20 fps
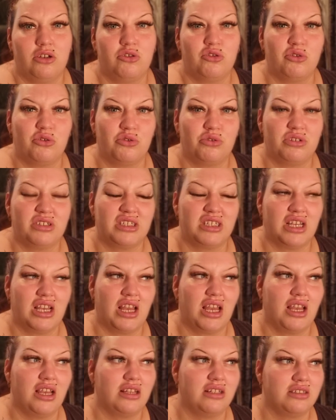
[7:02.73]

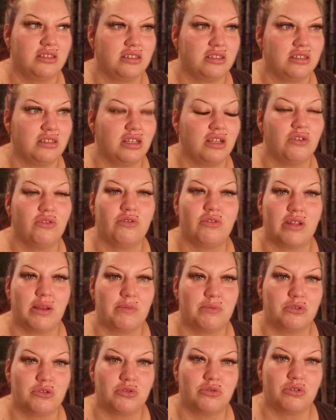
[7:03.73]
Dorset and all them
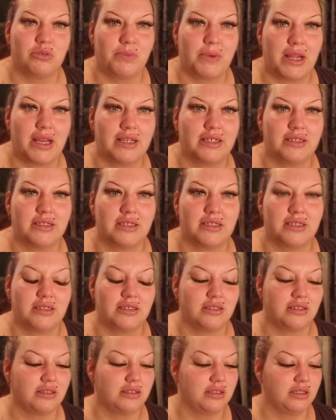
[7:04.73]
sort of
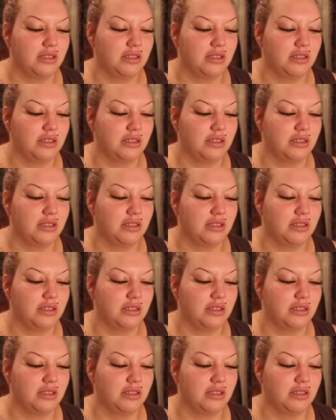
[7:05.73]
places.